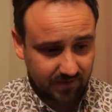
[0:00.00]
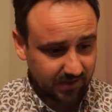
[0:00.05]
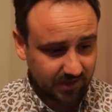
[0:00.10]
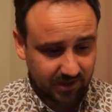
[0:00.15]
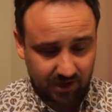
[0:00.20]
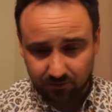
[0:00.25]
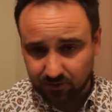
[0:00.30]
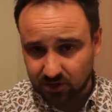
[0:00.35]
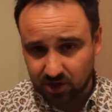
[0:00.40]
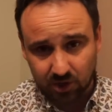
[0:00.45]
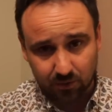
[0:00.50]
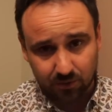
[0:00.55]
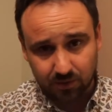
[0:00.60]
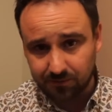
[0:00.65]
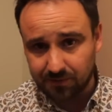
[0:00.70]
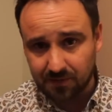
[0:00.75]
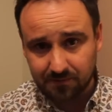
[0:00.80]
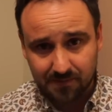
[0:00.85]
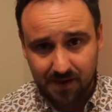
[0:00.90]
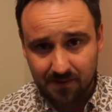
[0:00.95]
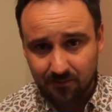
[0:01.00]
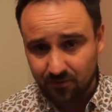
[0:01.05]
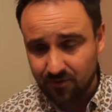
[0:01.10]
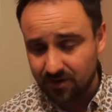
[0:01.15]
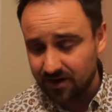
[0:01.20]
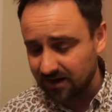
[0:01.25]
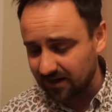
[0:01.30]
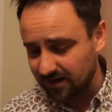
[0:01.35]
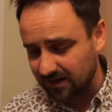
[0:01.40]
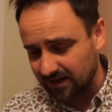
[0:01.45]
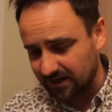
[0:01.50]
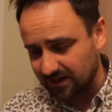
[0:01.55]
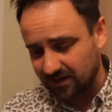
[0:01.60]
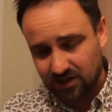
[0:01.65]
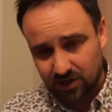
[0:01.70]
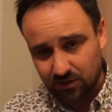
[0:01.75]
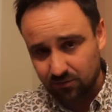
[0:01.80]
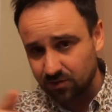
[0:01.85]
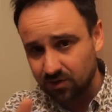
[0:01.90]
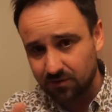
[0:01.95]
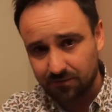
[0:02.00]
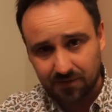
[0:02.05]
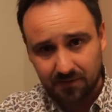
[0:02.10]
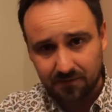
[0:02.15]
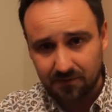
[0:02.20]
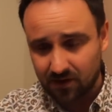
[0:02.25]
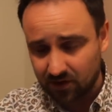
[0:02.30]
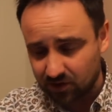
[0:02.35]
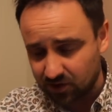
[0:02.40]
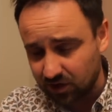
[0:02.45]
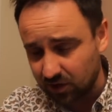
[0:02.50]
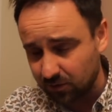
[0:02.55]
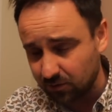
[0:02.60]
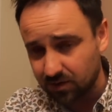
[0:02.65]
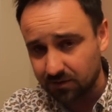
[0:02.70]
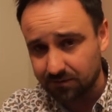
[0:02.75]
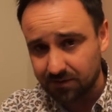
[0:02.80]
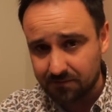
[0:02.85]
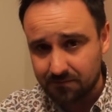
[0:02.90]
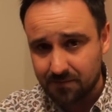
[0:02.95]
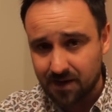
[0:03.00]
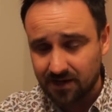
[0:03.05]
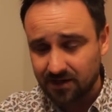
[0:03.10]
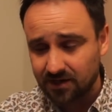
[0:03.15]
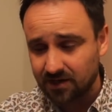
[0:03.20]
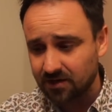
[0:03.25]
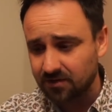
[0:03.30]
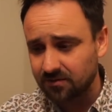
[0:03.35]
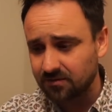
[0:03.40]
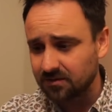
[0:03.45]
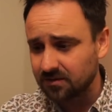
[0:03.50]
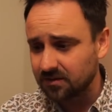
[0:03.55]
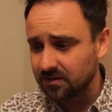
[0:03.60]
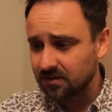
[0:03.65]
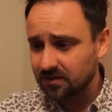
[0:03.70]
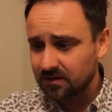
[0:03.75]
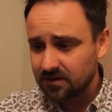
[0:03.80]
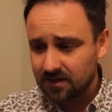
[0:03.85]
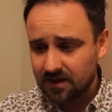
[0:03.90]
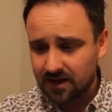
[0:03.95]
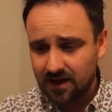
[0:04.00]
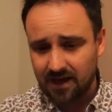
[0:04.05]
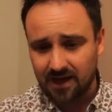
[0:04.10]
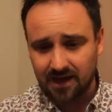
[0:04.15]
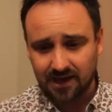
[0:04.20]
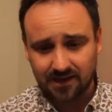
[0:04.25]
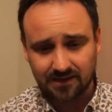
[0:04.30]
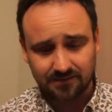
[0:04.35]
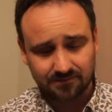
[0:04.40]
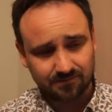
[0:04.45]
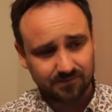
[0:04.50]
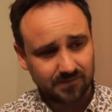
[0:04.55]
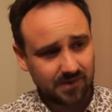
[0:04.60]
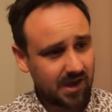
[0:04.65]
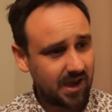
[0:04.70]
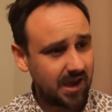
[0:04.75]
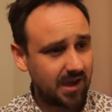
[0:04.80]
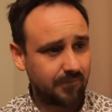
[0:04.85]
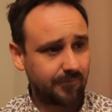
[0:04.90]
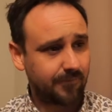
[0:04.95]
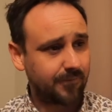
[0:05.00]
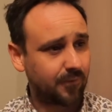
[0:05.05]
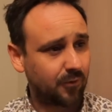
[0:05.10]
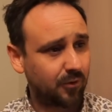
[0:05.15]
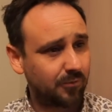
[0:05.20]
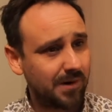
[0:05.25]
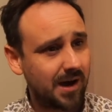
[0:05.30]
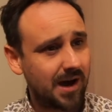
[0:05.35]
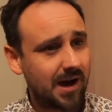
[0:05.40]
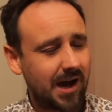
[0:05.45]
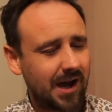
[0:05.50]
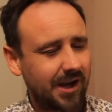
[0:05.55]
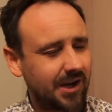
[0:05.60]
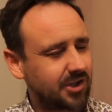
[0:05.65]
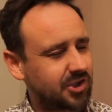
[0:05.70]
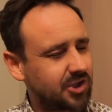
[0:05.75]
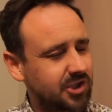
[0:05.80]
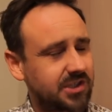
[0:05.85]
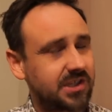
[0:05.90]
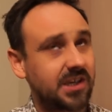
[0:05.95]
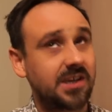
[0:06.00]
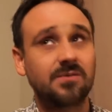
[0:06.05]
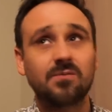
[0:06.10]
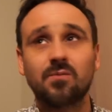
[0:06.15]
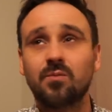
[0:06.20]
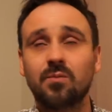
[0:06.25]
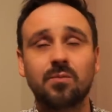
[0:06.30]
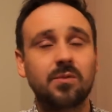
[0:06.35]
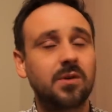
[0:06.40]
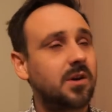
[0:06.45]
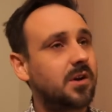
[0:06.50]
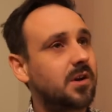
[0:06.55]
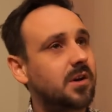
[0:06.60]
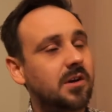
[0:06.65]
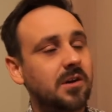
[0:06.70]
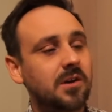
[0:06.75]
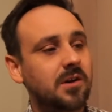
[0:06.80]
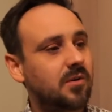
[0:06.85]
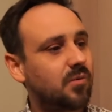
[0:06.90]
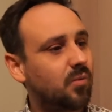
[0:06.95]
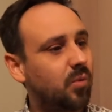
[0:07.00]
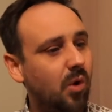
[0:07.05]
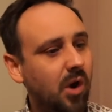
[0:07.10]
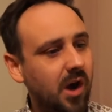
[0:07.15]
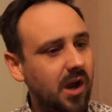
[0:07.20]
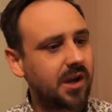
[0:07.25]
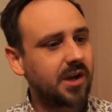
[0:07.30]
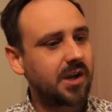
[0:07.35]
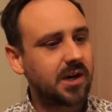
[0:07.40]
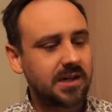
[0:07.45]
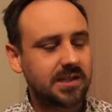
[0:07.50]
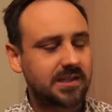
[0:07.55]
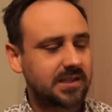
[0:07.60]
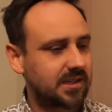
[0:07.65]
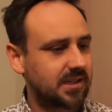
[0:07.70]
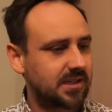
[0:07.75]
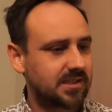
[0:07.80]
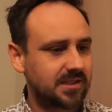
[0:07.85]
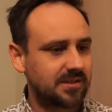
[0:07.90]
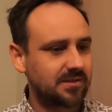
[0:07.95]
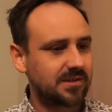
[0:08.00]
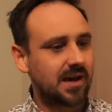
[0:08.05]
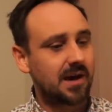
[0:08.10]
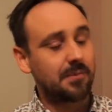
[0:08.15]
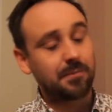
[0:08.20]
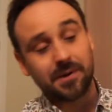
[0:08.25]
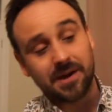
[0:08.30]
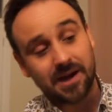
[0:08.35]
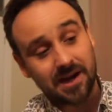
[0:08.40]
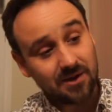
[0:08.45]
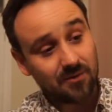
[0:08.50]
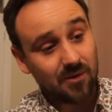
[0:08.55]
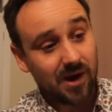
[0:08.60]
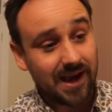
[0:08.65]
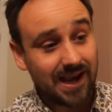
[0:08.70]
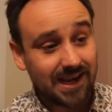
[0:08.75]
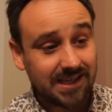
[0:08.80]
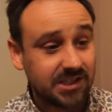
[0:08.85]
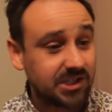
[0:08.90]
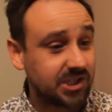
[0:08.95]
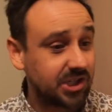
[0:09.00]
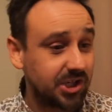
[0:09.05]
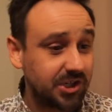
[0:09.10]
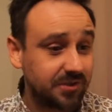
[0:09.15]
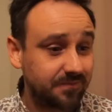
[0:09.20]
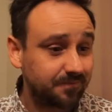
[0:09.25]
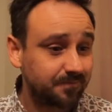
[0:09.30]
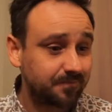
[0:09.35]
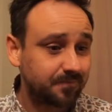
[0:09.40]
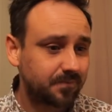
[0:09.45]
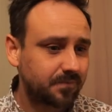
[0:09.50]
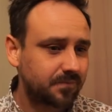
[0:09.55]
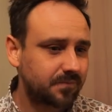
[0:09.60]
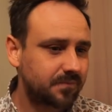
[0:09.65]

you know, queuing up the memory, uh, queuing up the uh, queuing up the menu, hitting hitting format, and I just think, why on earth did I do that? But anyway, it's done